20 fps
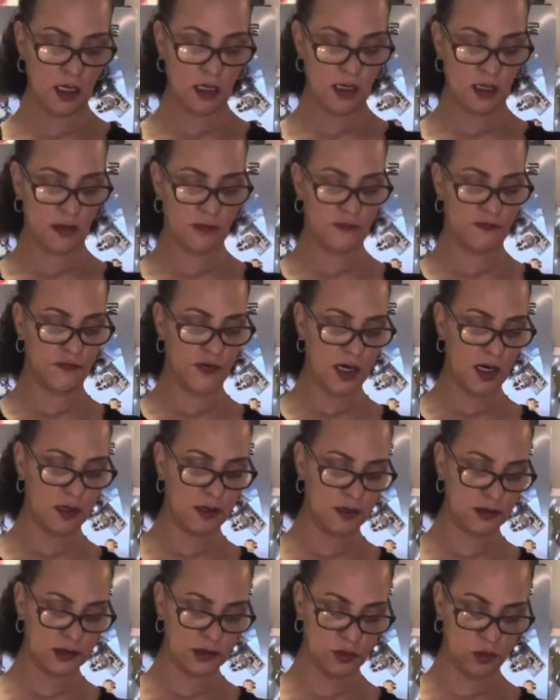But
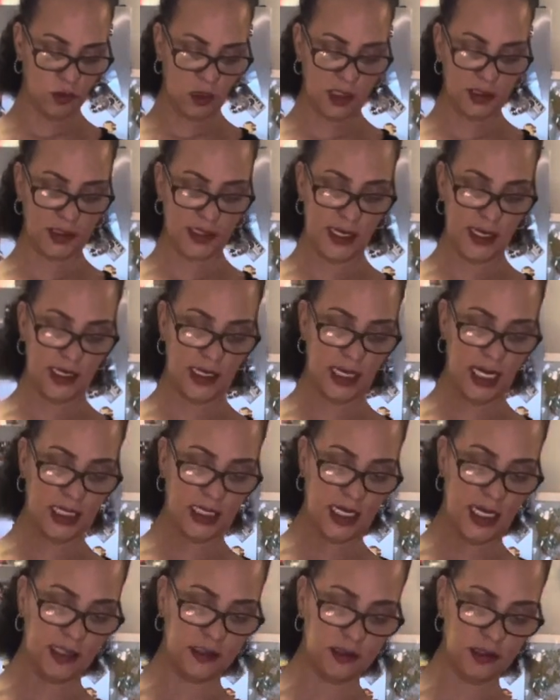first, one thing I
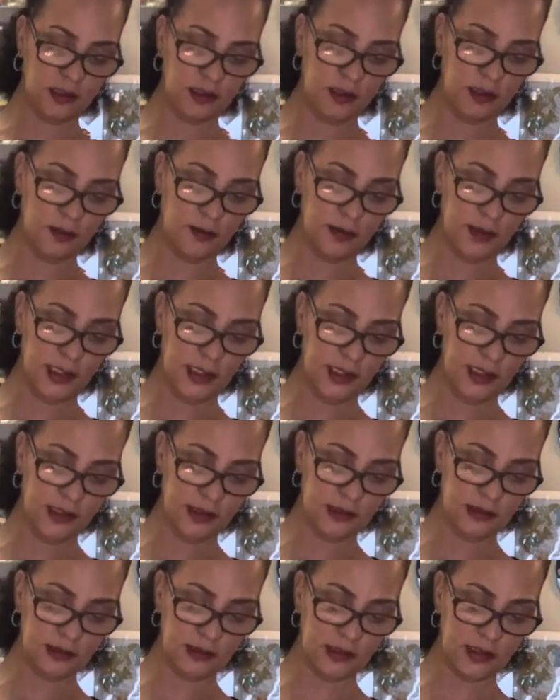like to do
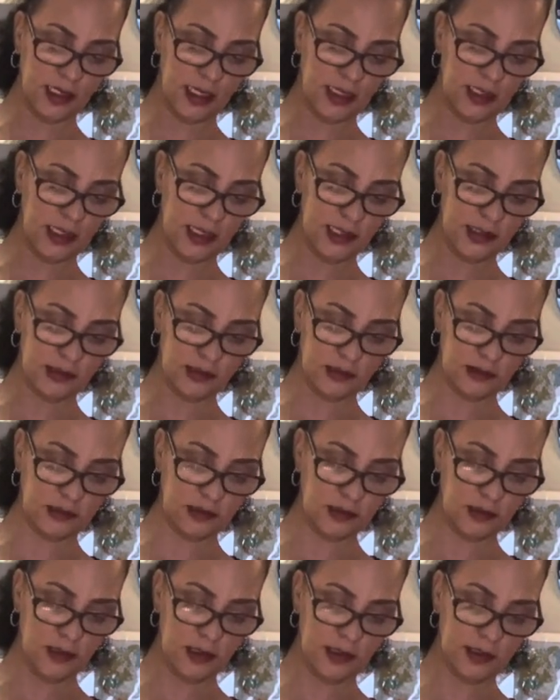is I like to
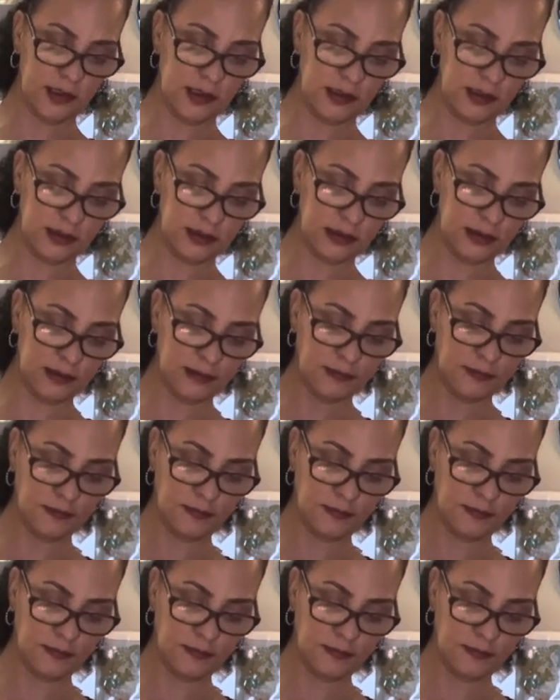stir this